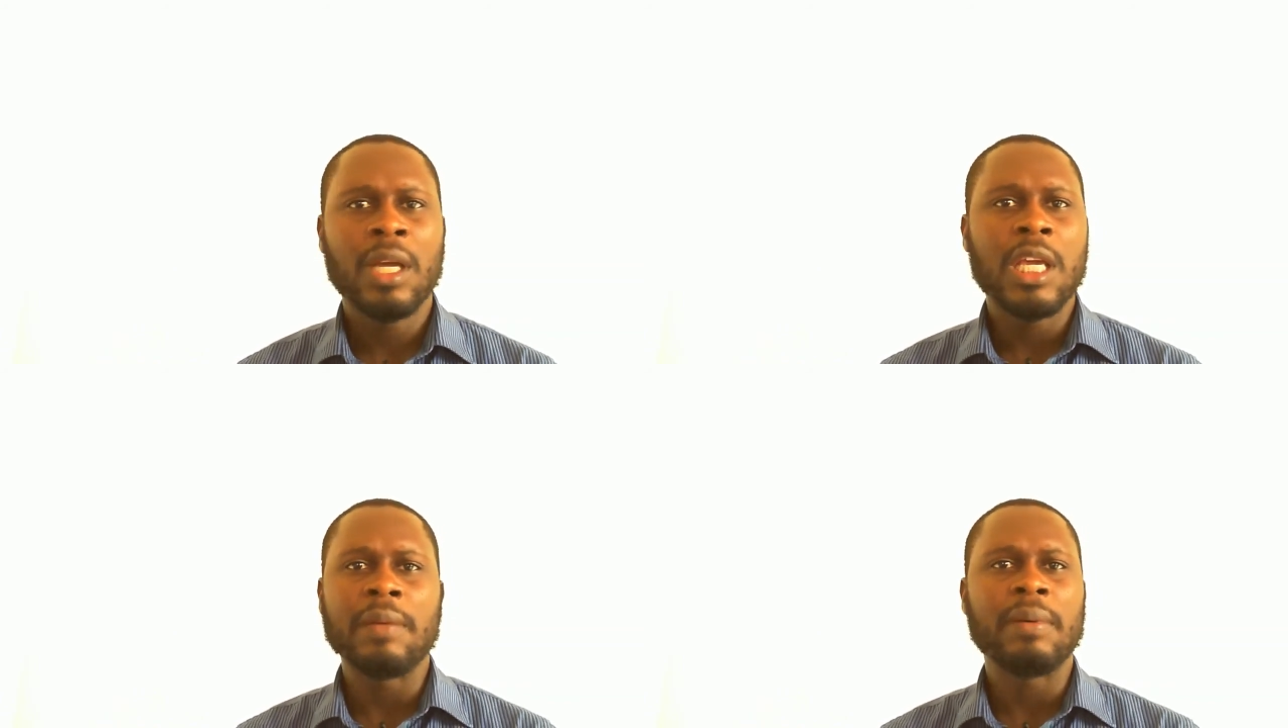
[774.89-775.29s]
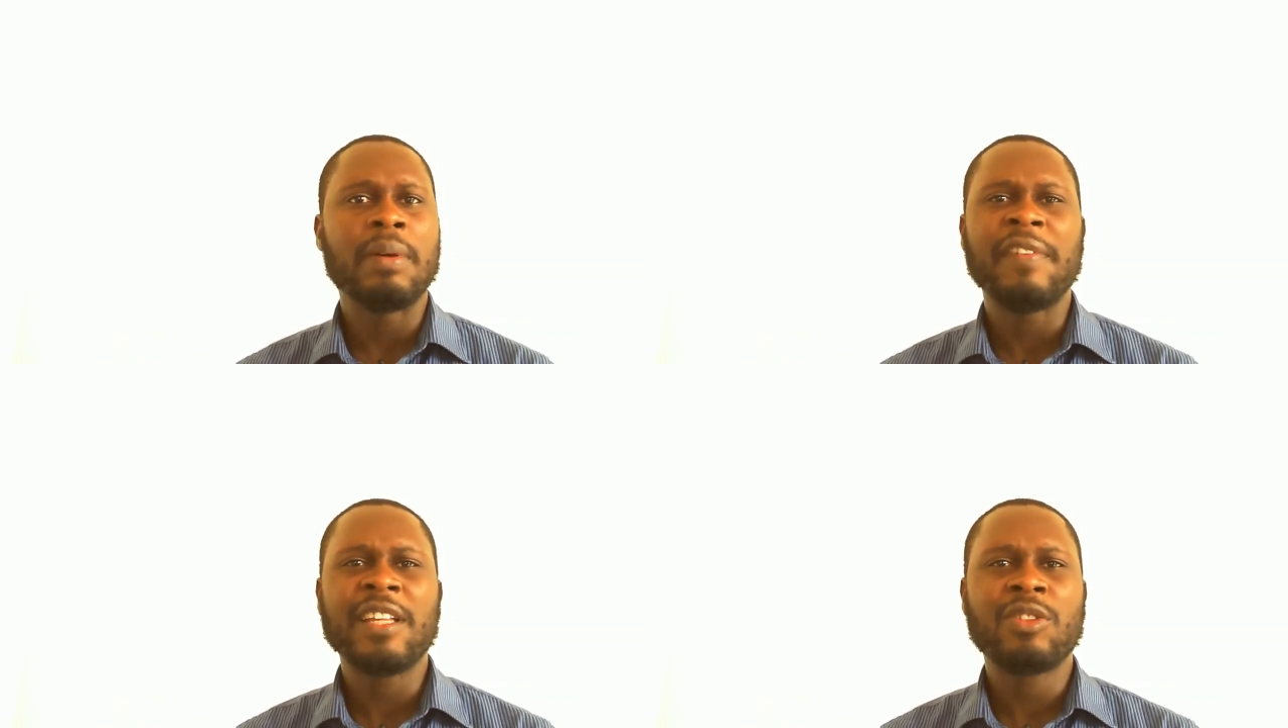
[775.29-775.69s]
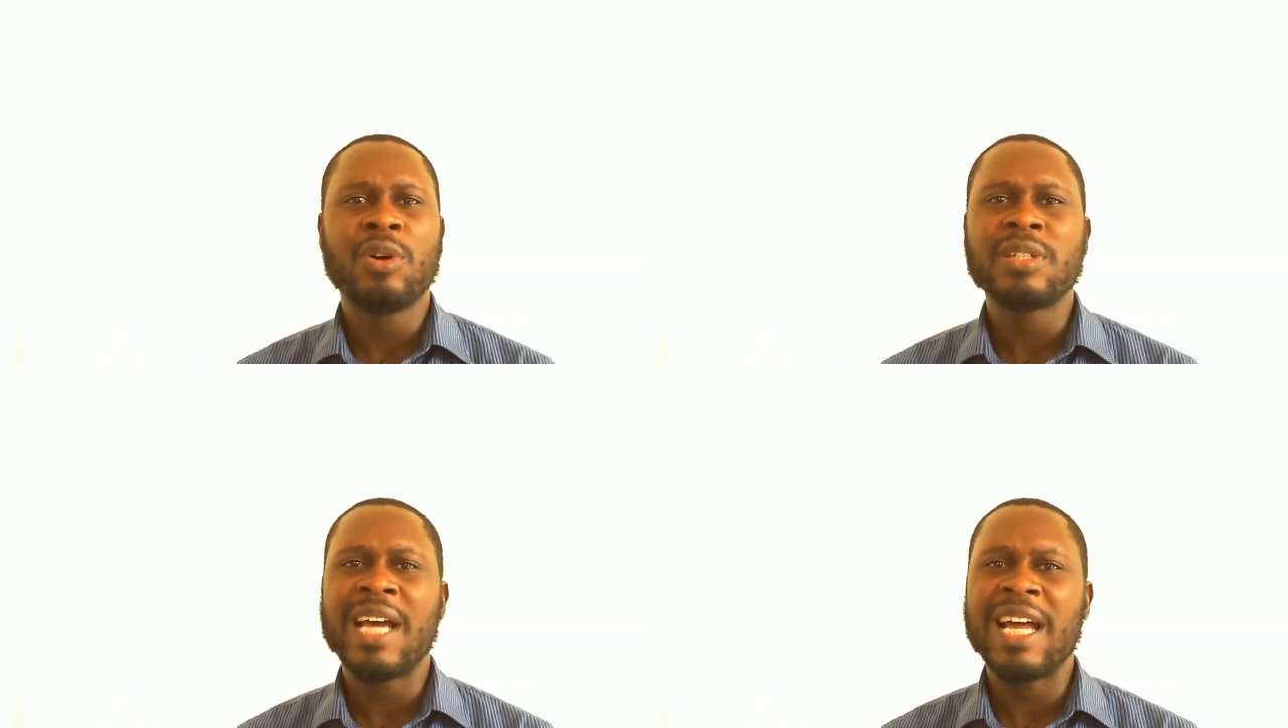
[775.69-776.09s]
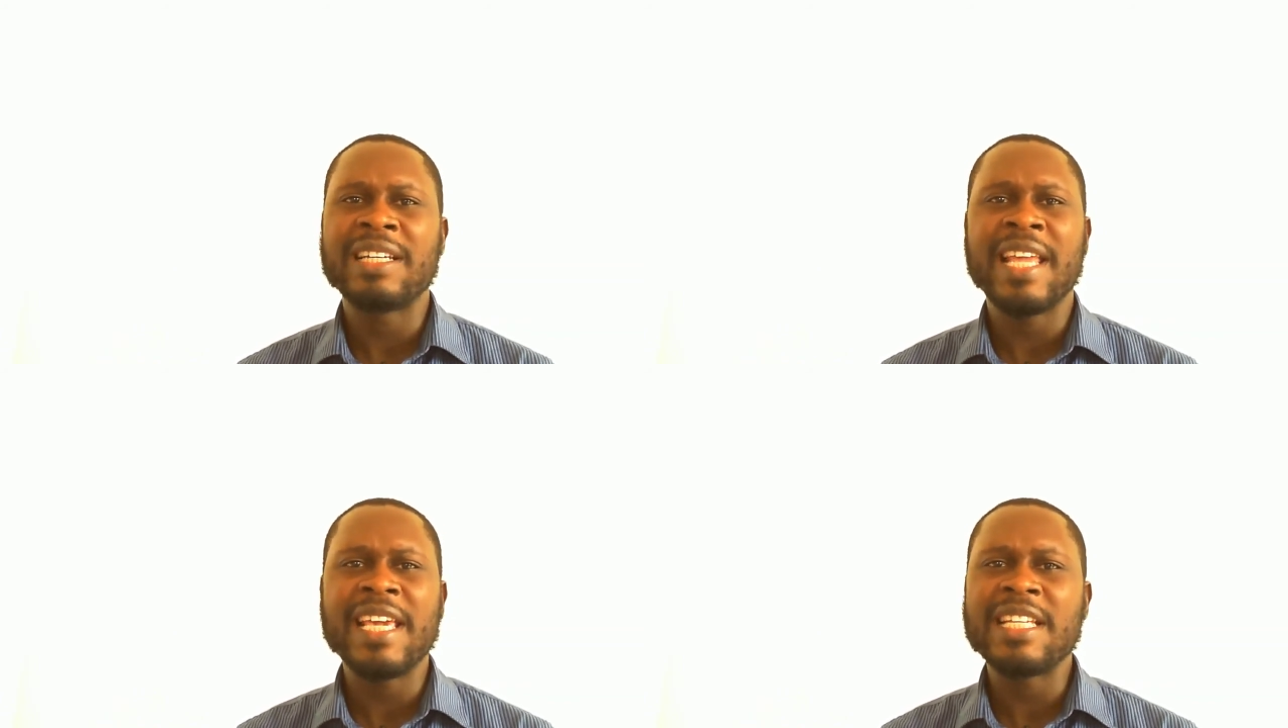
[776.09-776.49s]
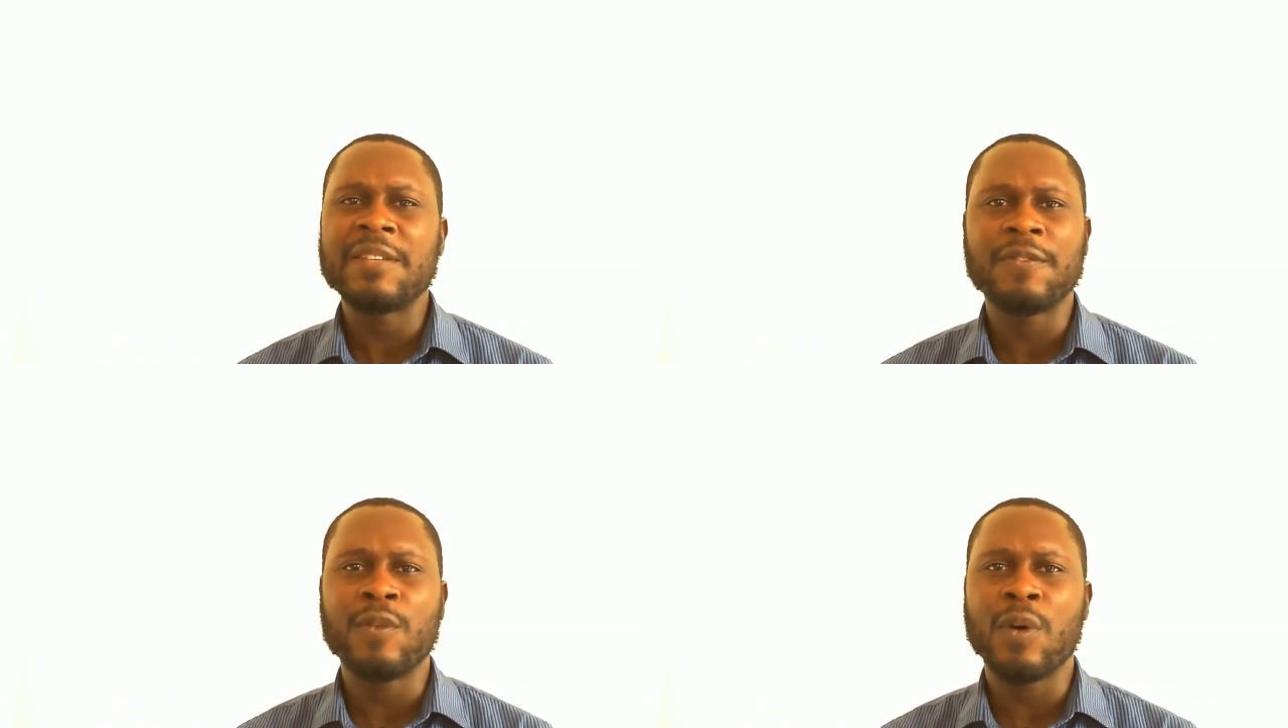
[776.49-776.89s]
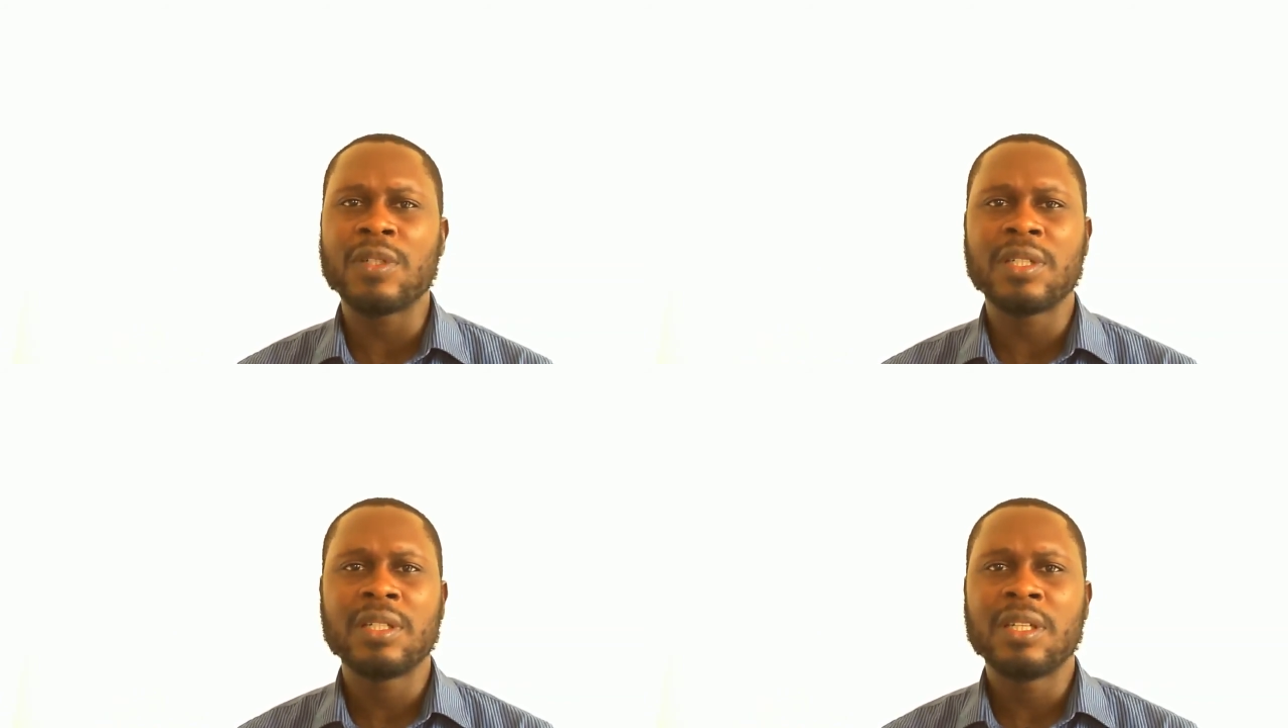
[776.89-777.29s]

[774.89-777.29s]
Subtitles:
if you have ever had negative thought,